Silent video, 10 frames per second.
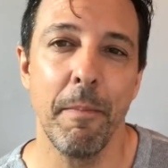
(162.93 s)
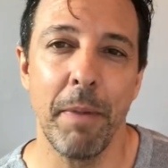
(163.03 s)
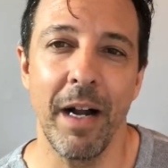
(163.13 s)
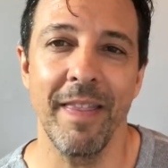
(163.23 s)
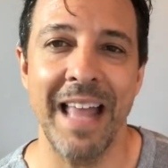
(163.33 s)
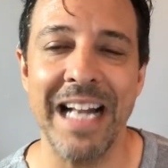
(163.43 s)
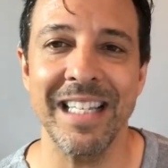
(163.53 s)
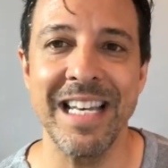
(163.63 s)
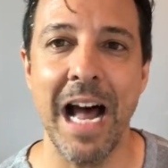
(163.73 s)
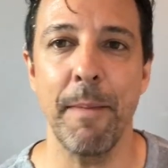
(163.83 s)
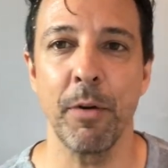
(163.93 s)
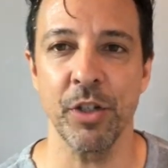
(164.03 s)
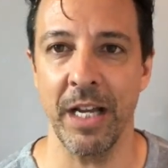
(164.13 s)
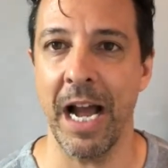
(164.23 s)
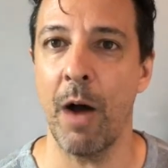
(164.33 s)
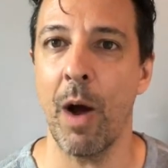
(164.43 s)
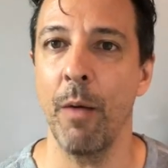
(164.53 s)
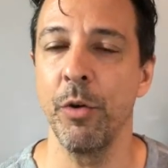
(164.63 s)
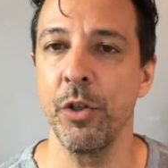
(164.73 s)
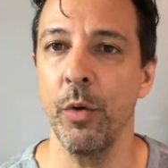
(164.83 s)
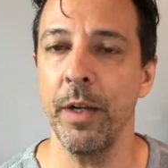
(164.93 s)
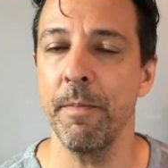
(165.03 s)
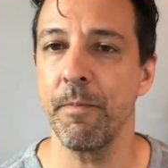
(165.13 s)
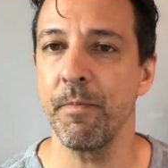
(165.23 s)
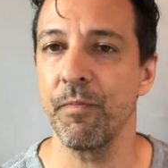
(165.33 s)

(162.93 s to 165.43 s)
But that's not personally how I would do it.